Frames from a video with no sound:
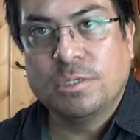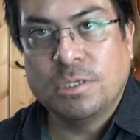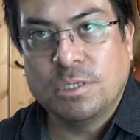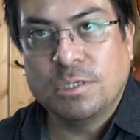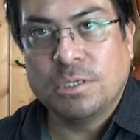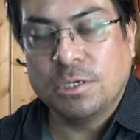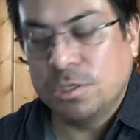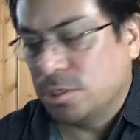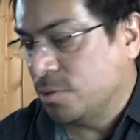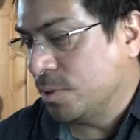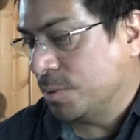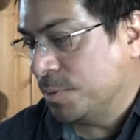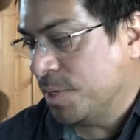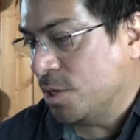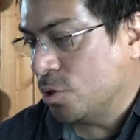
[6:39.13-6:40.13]
this is a
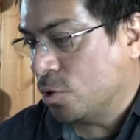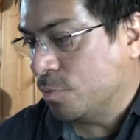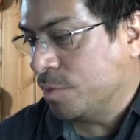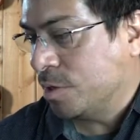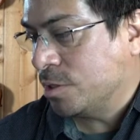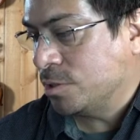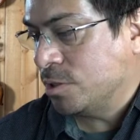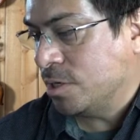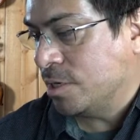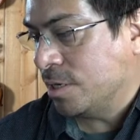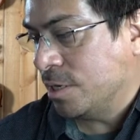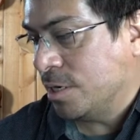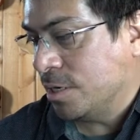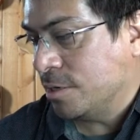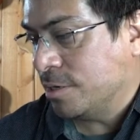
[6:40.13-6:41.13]
useful feature because you can
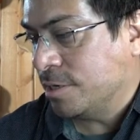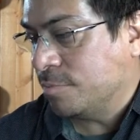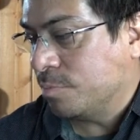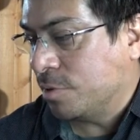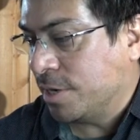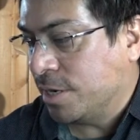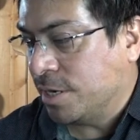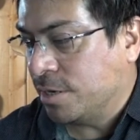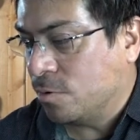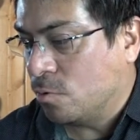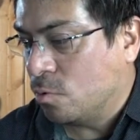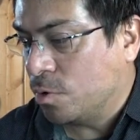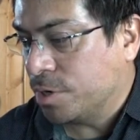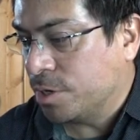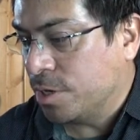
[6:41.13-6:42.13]
hear it playing
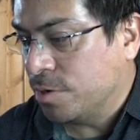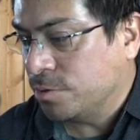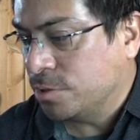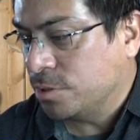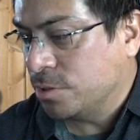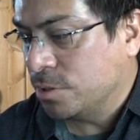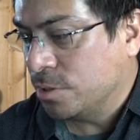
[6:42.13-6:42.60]
quarter notes,